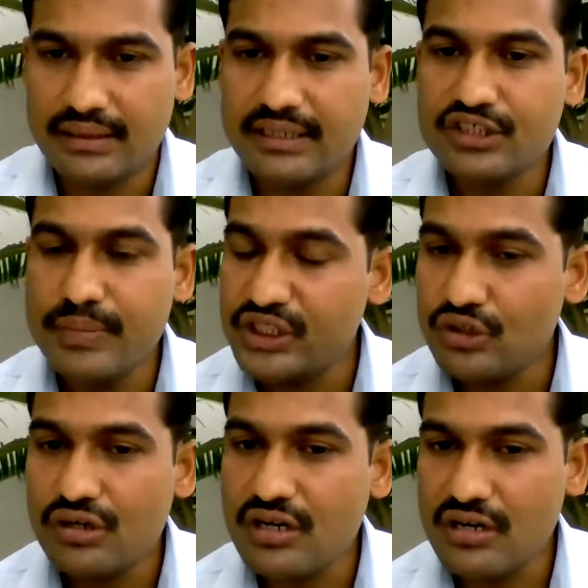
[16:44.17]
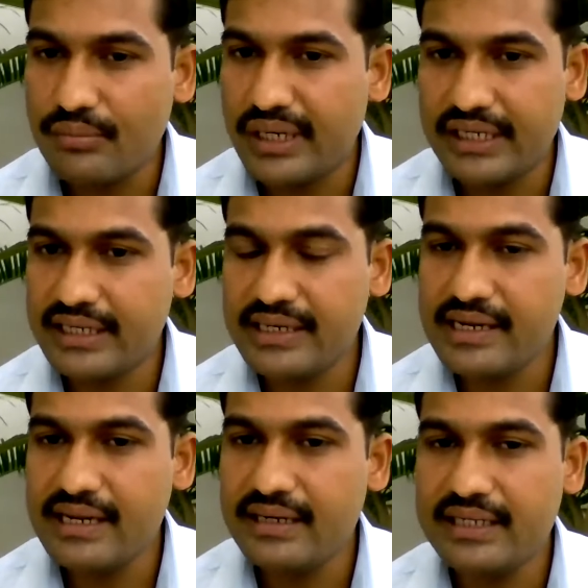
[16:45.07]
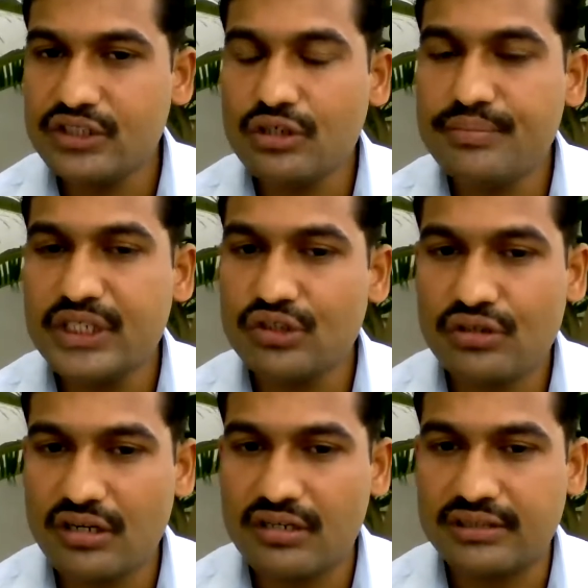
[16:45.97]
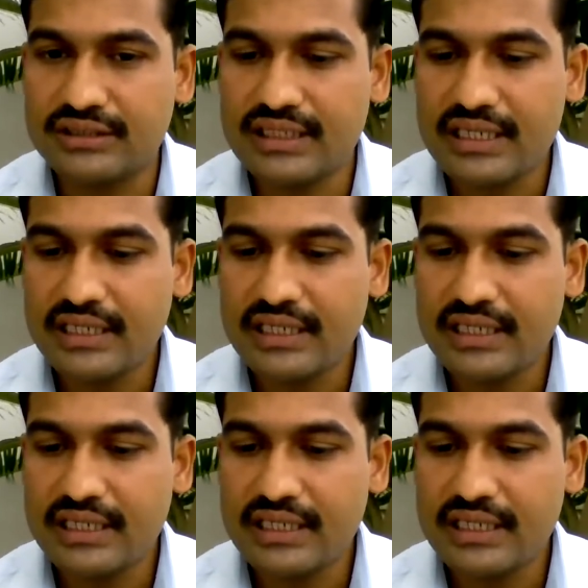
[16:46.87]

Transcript: It is based on color, but in India, it is not based on colors.